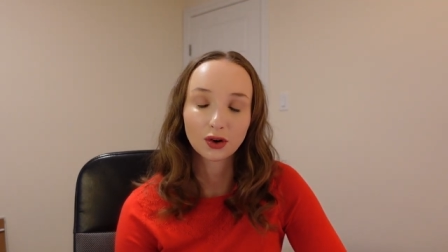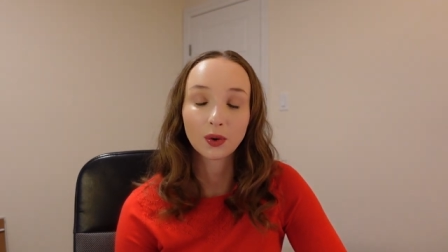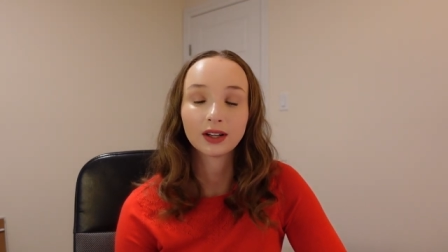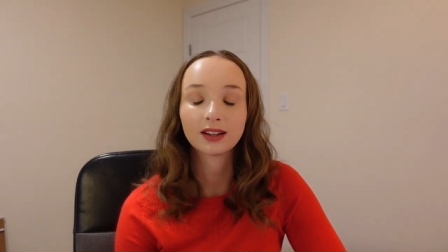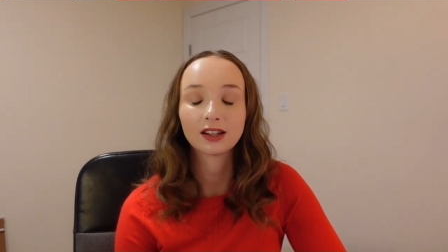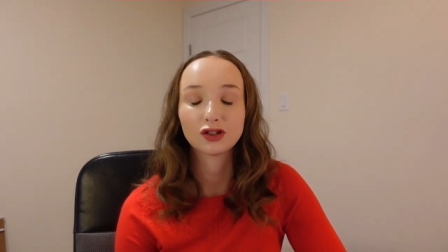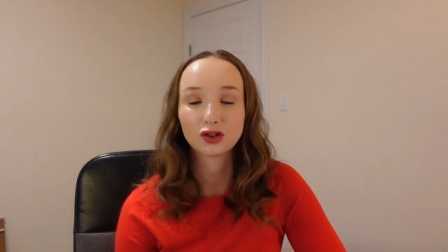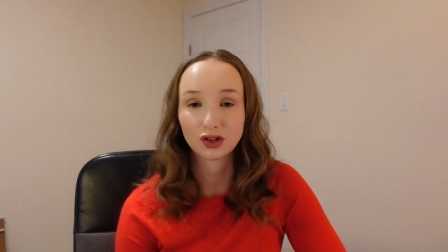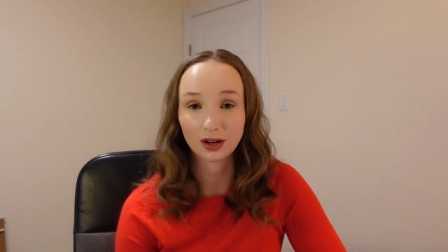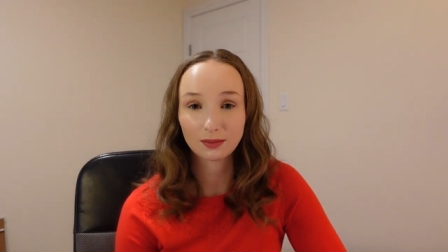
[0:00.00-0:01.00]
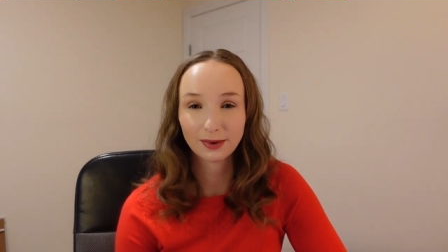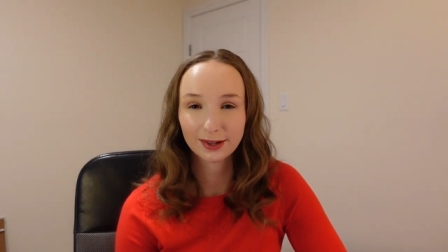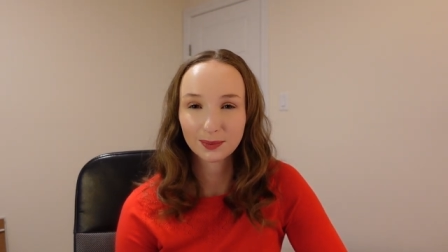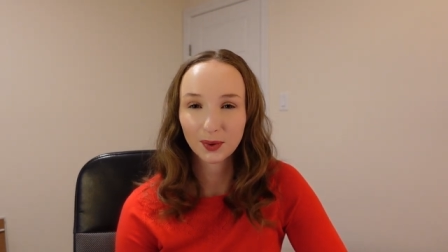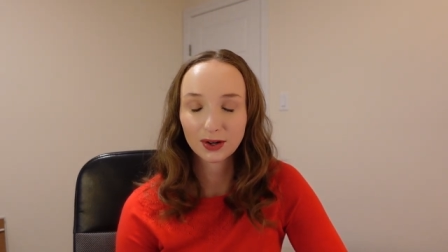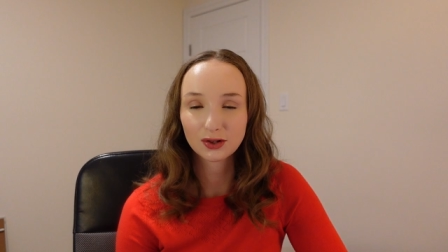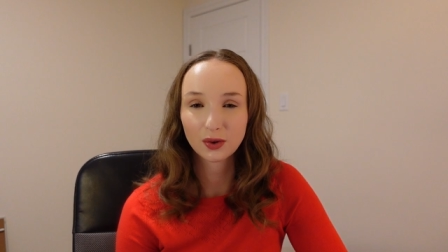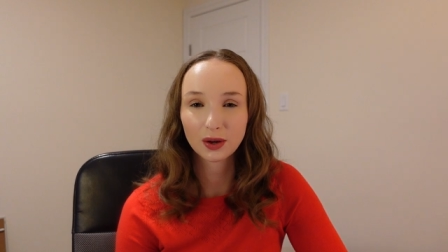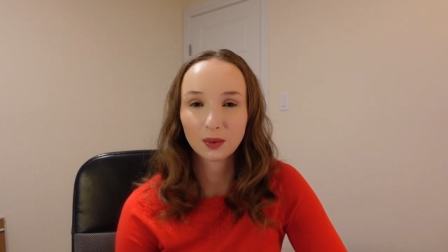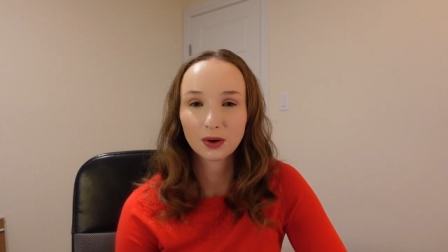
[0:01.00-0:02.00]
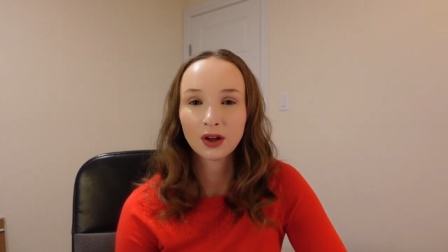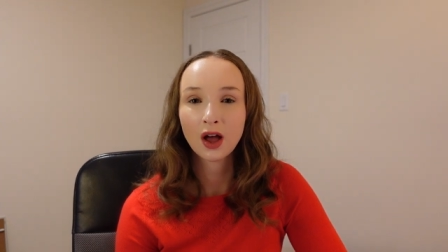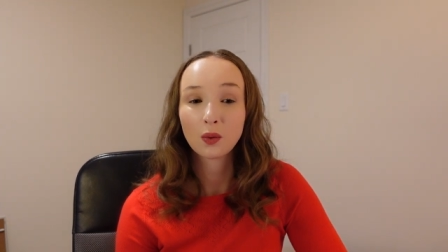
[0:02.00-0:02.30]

Going to the gym is more enjoyable